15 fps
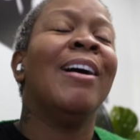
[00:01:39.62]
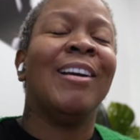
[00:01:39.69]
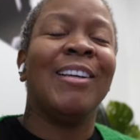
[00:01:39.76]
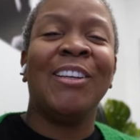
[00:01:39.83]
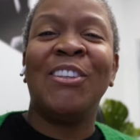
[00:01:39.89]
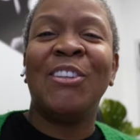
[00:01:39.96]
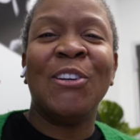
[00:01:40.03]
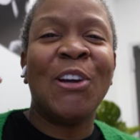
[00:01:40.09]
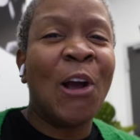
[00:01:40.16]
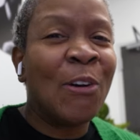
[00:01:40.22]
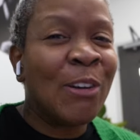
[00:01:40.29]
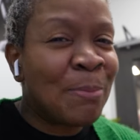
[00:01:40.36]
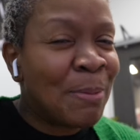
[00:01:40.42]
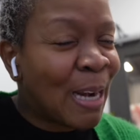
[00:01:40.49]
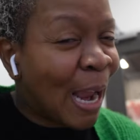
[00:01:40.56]
You know,
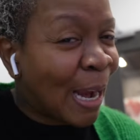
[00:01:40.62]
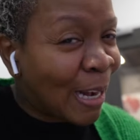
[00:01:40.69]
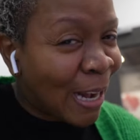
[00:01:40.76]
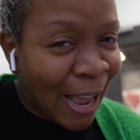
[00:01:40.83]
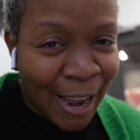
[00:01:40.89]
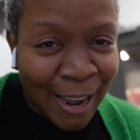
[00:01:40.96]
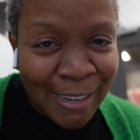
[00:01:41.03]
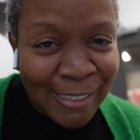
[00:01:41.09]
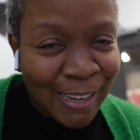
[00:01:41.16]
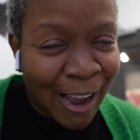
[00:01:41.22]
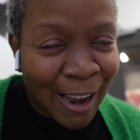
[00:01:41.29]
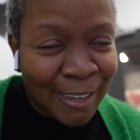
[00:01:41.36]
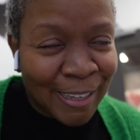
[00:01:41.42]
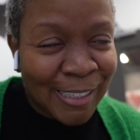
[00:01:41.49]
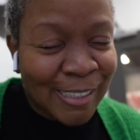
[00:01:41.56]
it'd be like clients,
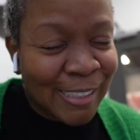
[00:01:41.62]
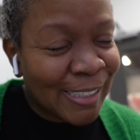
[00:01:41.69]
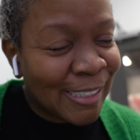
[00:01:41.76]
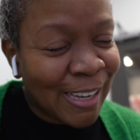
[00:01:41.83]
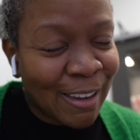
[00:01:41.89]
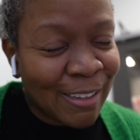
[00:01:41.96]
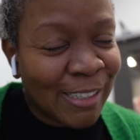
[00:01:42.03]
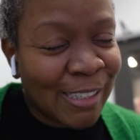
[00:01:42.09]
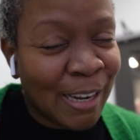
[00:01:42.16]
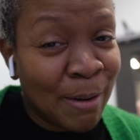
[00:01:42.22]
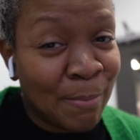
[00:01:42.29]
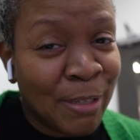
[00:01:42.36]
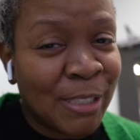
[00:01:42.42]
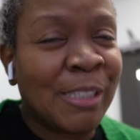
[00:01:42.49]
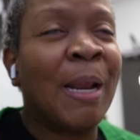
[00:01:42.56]
audience, it's all the same,
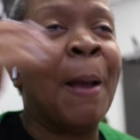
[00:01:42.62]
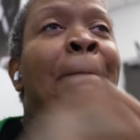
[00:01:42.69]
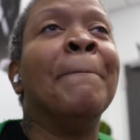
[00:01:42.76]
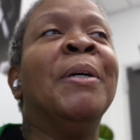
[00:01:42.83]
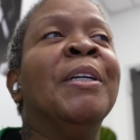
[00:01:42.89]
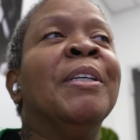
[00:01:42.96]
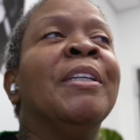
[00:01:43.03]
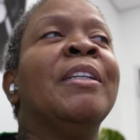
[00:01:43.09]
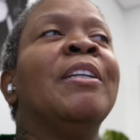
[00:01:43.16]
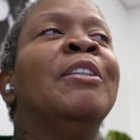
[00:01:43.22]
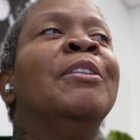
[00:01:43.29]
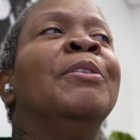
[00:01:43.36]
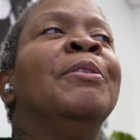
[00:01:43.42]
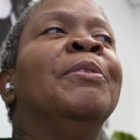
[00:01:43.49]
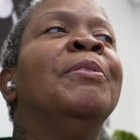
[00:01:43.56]
but it's not. But,
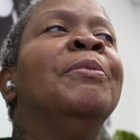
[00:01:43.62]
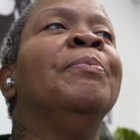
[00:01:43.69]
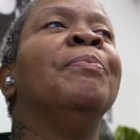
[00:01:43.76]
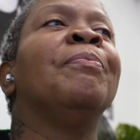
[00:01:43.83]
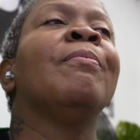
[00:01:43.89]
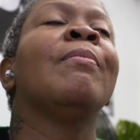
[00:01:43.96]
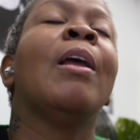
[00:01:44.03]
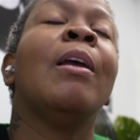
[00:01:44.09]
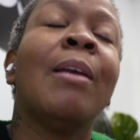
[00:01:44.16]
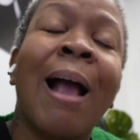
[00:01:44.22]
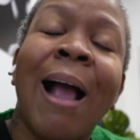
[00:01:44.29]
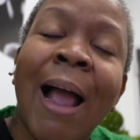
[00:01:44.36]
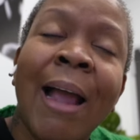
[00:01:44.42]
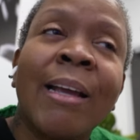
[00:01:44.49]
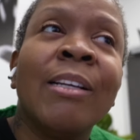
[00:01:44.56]

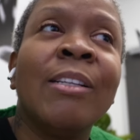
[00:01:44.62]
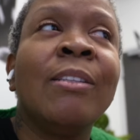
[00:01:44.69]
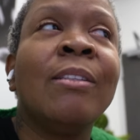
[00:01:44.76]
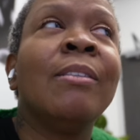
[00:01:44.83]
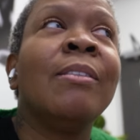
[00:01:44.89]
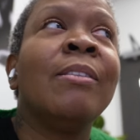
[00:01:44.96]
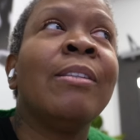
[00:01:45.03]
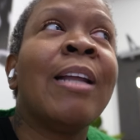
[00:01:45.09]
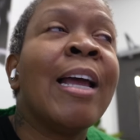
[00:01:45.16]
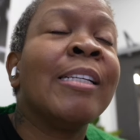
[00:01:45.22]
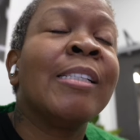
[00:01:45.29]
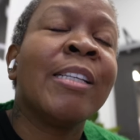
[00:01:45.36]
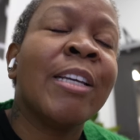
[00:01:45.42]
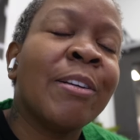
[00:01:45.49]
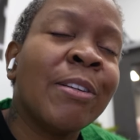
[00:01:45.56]
y'all, I can, like,
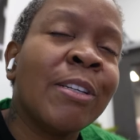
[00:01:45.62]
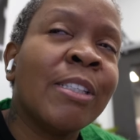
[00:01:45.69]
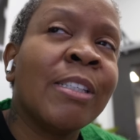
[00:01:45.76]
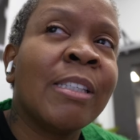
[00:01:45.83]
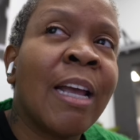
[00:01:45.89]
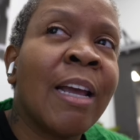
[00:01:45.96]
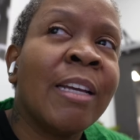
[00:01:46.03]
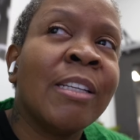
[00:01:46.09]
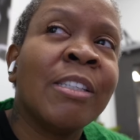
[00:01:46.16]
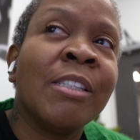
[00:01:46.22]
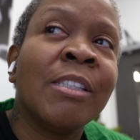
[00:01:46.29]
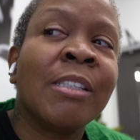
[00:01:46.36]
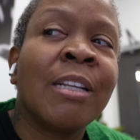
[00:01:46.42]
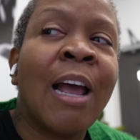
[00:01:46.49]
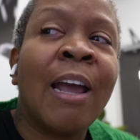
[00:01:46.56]
sit here and say
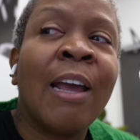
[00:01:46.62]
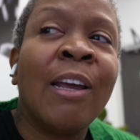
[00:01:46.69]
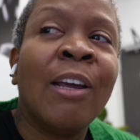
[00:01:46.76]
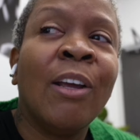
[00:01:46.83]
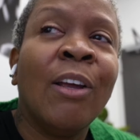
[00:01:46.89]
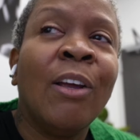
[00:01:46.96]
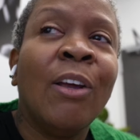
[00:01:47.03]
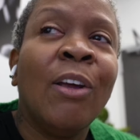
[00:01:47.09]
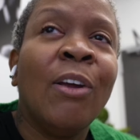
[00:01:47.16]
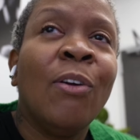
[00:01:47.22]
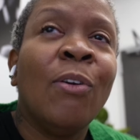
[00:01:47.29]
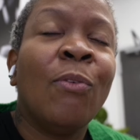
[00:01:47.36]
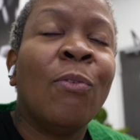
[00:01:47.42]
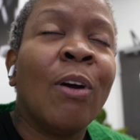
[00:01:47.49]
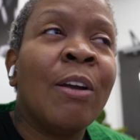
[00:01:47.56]
just, like,
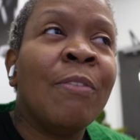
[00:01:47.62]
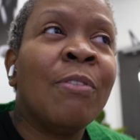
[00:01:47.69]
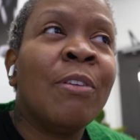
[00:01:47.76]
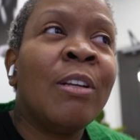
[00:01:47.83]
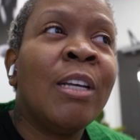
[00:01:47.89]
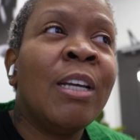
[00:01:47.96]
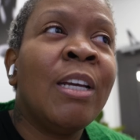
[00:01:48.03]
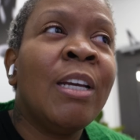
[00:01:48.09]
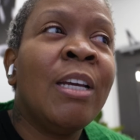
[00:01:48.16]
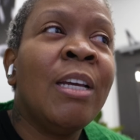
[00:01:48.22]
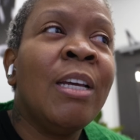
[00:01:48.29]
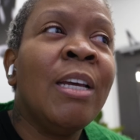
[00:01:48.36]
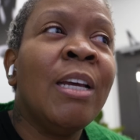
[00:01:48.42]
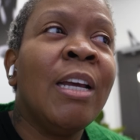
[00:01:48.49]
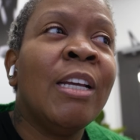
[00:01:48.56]
gratefully
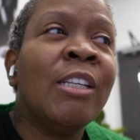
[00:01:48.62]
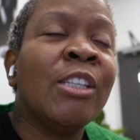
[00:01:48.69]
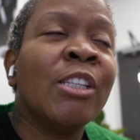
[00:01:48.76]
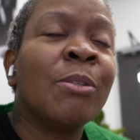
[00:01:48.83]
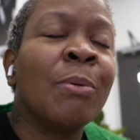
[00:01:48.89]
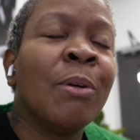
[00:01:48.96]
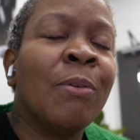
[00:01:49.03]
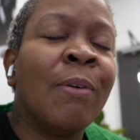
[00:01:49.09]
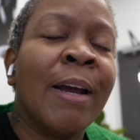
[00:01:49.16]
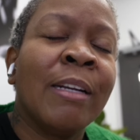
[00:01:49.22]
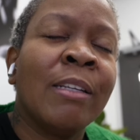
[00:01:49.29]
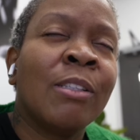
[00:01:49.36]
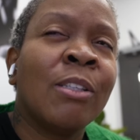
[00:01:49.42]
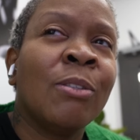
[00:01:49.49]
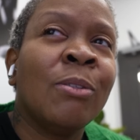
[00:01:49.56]
and just with
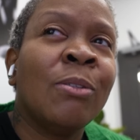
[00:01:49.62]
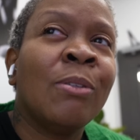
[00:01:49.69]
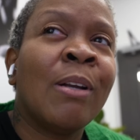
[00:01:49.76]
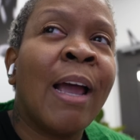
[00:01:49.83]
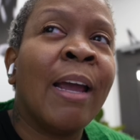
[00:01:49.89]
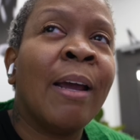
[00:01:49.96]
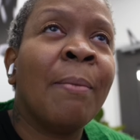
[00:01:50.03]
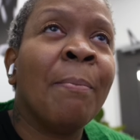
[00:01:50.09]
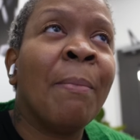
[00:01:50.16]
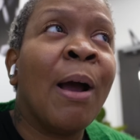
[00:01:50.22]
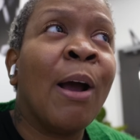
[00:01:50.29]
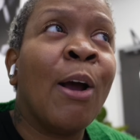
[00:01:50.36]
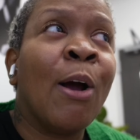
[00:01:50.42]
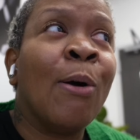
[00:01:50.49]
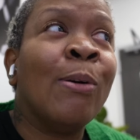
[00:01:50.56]
gratitude, like, my
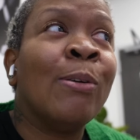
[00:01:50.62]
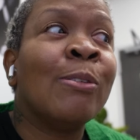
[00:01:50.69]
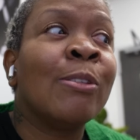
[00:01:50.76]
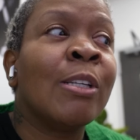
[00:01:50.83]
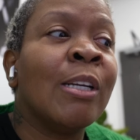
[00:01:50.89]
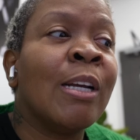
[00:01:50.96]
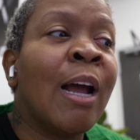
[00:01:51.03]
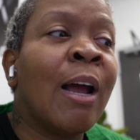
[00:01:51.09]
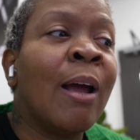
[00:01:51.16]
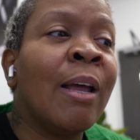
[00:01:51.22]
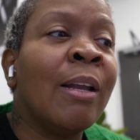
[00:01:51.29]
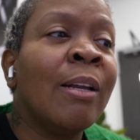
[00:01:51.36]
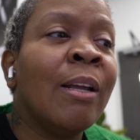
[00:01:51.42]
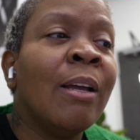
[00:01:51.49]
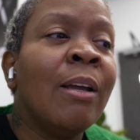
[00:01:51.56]
goals are not
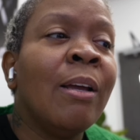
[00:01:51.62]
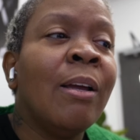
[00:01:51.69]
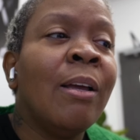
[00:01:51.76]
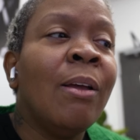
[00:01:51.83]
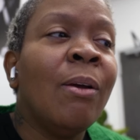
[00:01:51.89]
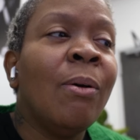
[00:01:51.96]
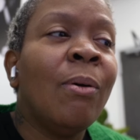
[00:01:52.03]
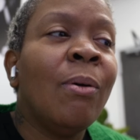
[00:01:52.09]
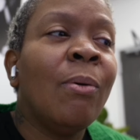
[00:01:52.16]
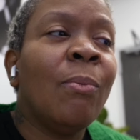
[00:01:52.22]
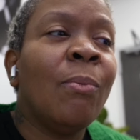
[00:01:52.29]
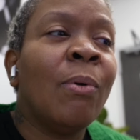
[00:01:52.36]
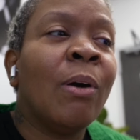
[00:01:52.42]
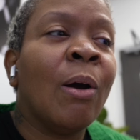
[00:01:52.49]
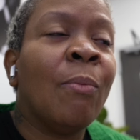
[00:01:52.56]

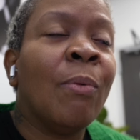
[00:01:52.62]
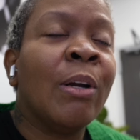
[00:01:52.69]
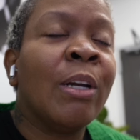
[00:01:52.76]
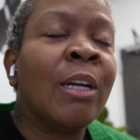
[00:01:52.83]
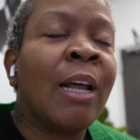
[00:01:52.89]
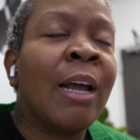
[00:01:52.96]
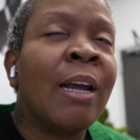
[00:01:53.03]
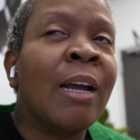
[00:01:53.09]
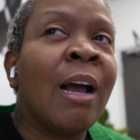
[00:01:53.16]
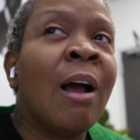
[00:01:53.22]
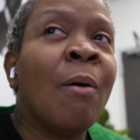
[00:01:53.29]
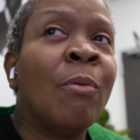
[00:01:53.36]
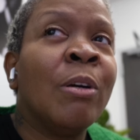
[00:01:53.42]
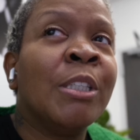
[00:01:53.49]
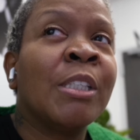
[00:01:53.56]
where I wanted. Like, I
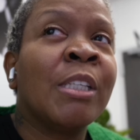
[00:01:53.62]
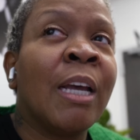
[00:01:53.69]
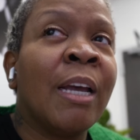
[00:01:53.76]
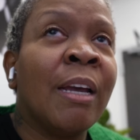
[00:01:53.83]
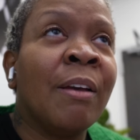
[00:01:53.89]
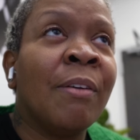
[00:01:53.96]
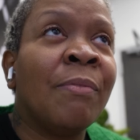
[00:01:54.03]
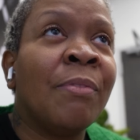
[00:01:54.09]
wanted to have